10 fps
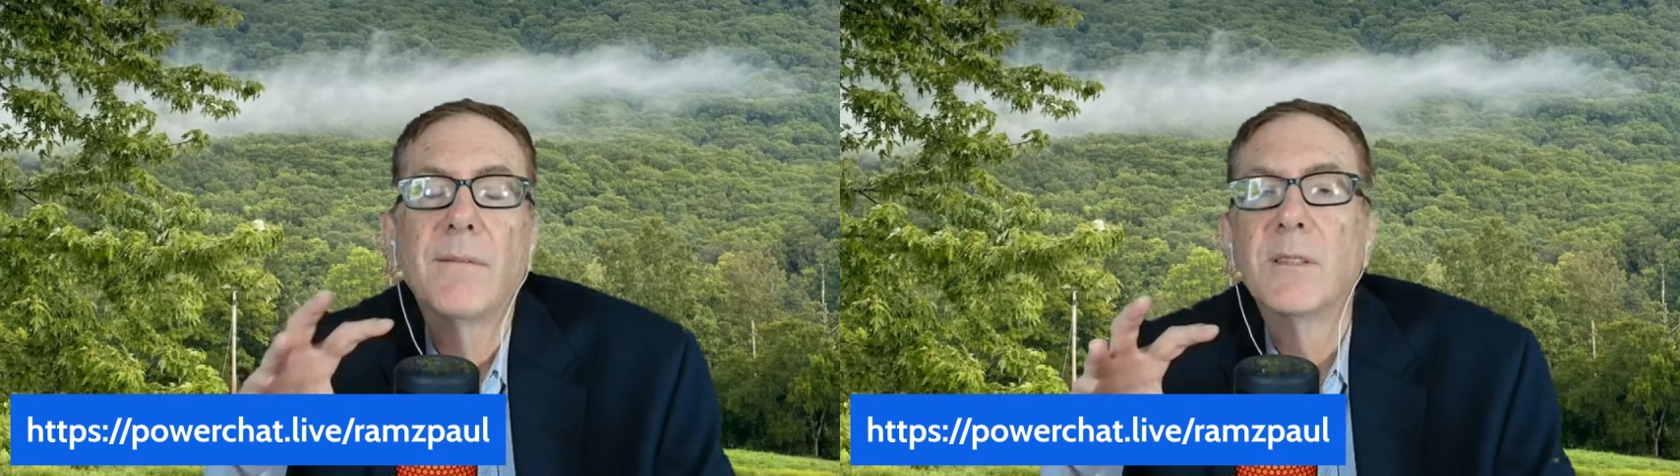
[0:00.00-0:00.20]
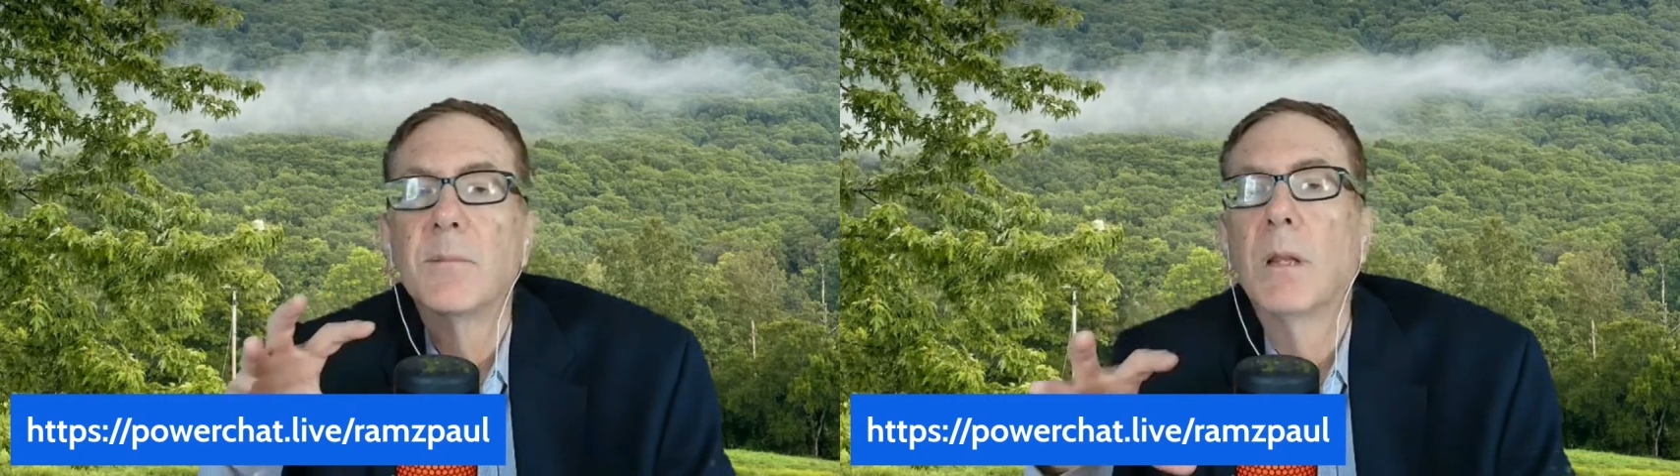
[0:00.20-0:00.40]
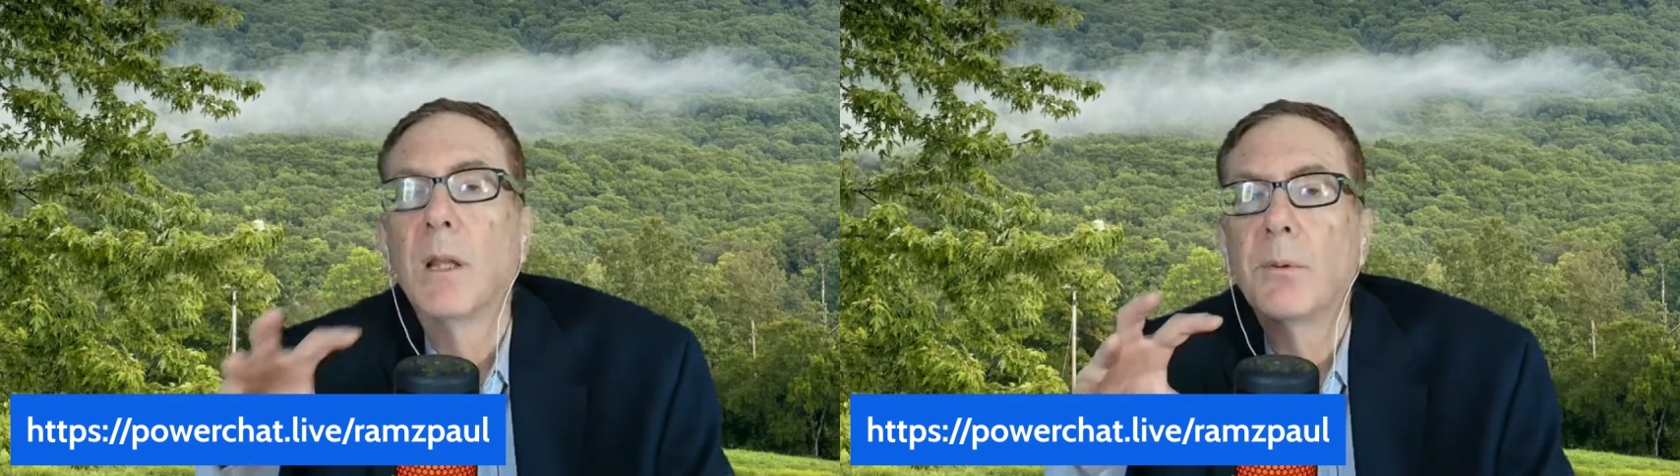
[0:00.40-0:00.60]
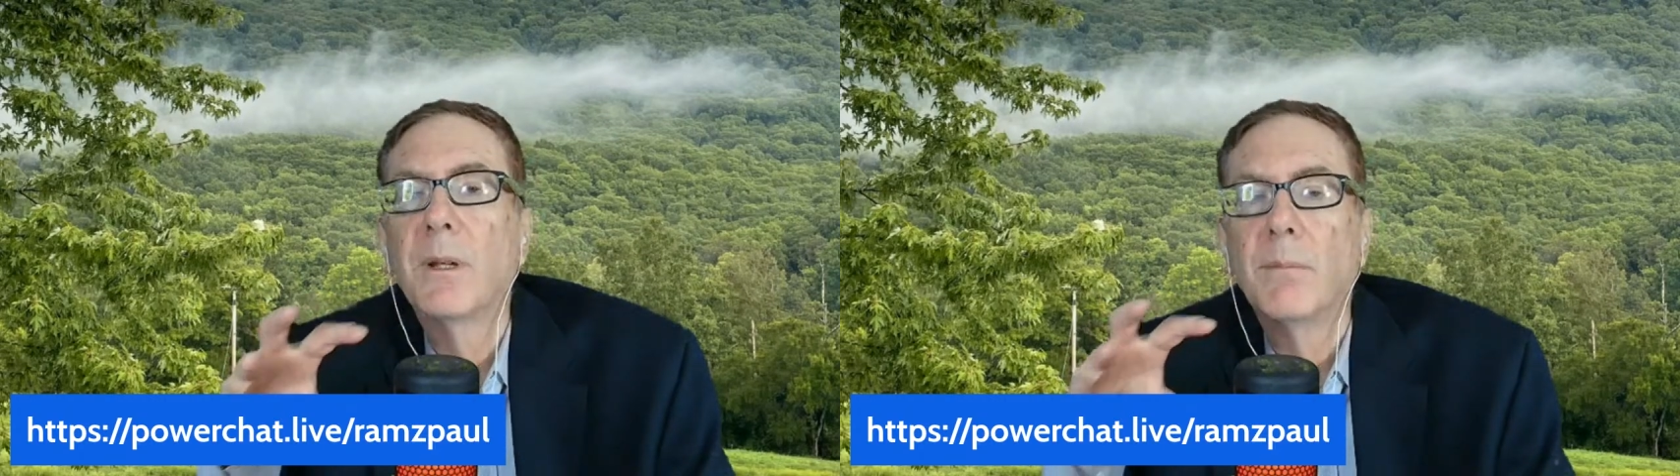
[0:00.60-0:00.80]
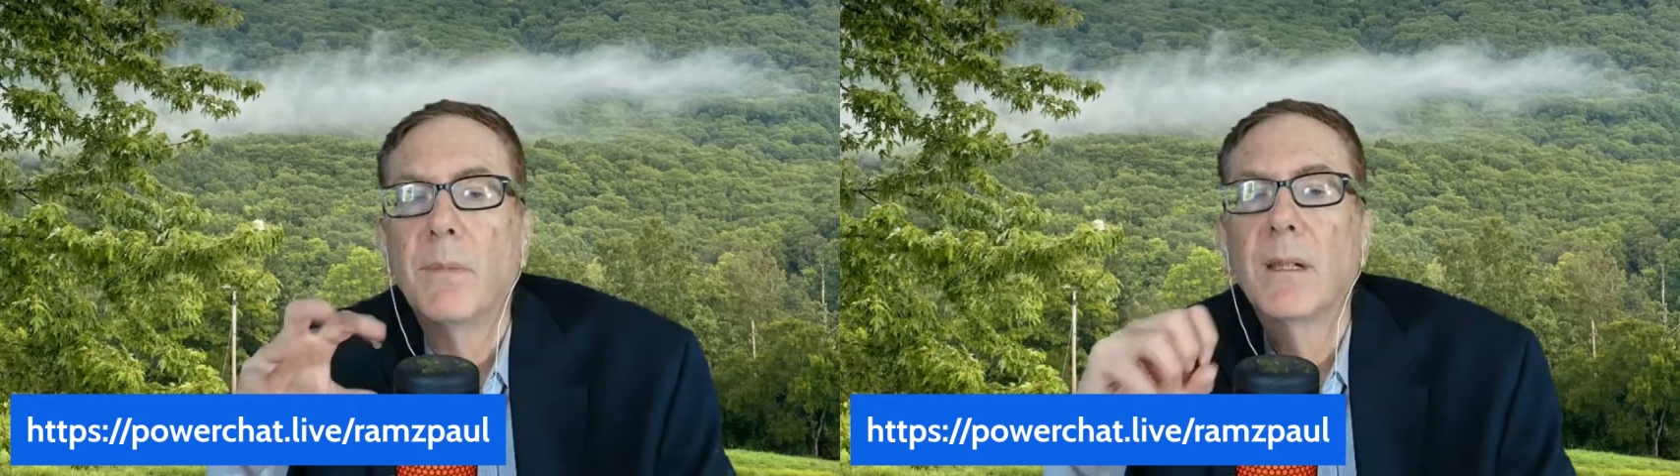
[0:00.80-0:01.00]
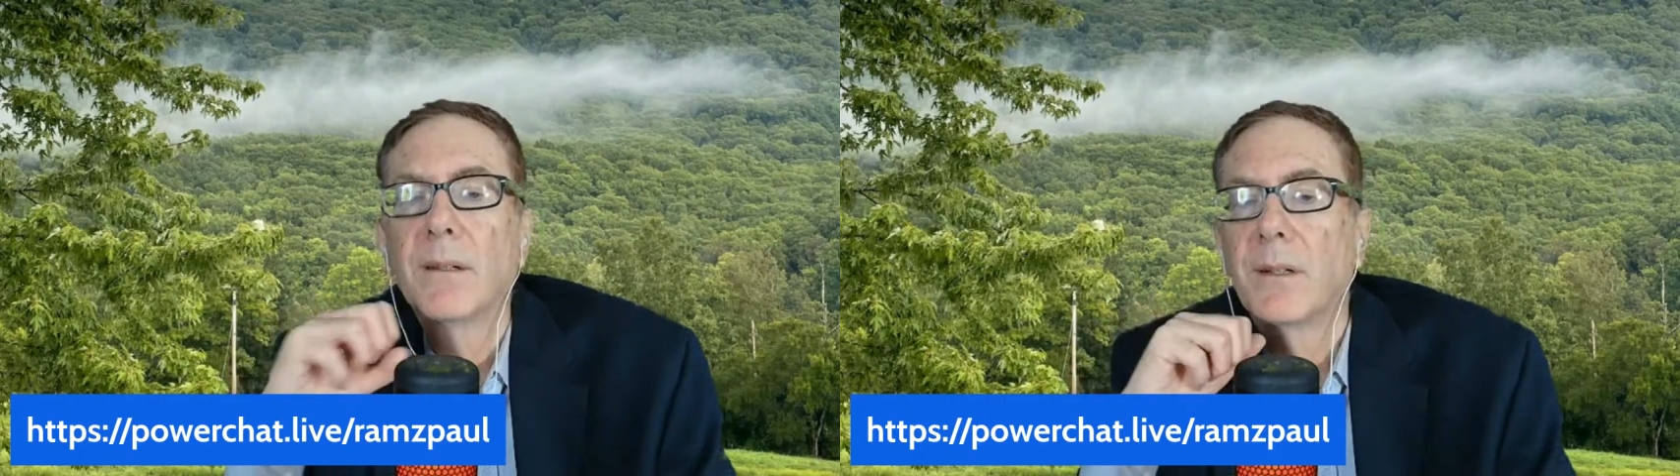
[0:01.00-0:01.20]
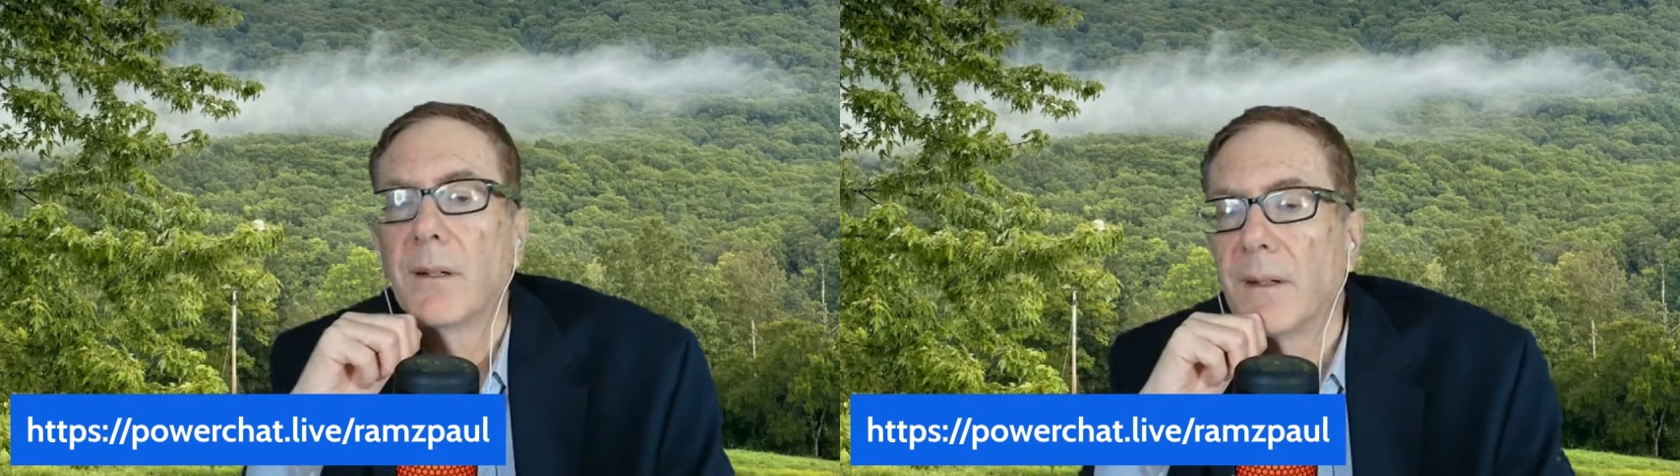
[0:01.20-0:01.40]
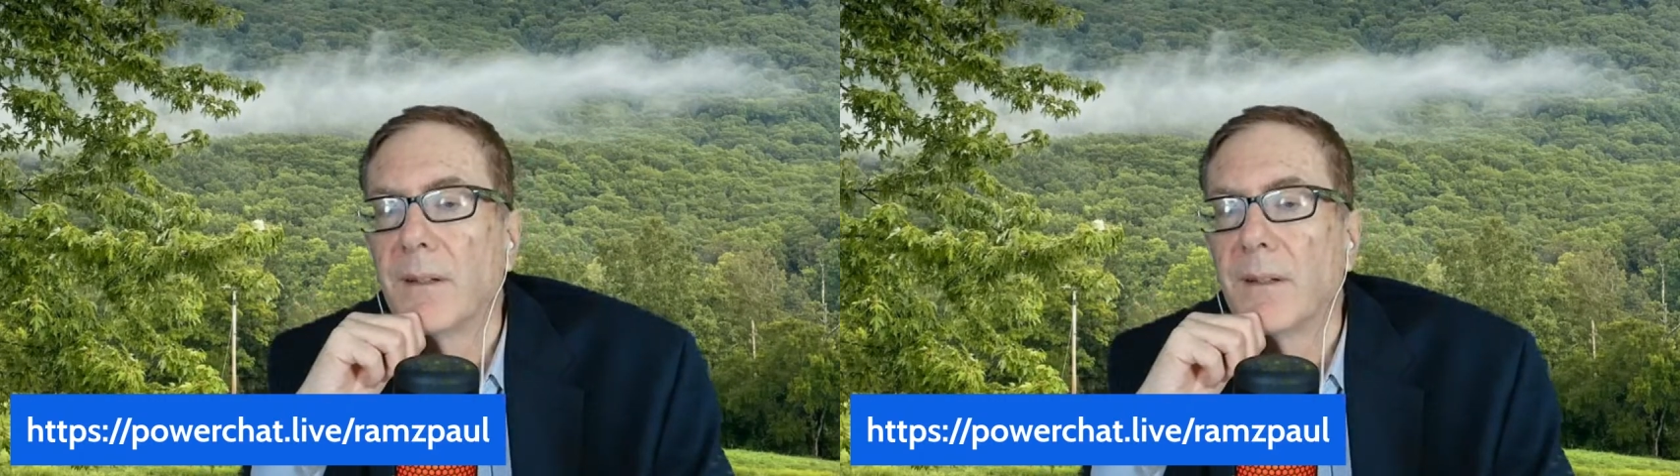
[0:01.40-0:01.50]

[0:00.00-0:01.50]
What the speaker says: this bloated military.